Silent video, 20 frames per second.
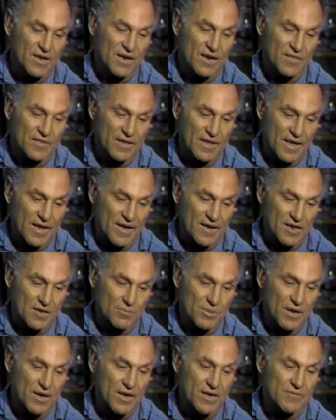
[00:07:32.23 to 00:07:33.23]
and the
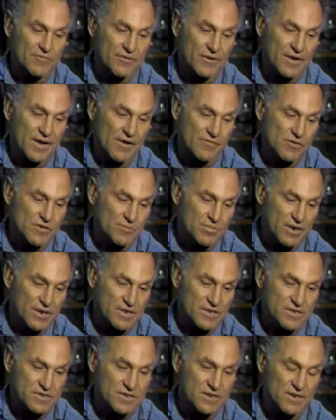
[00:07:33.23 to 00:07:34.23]
alibi for
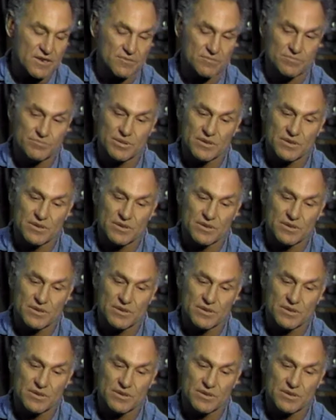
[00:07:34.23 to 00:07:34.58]
everybody's um,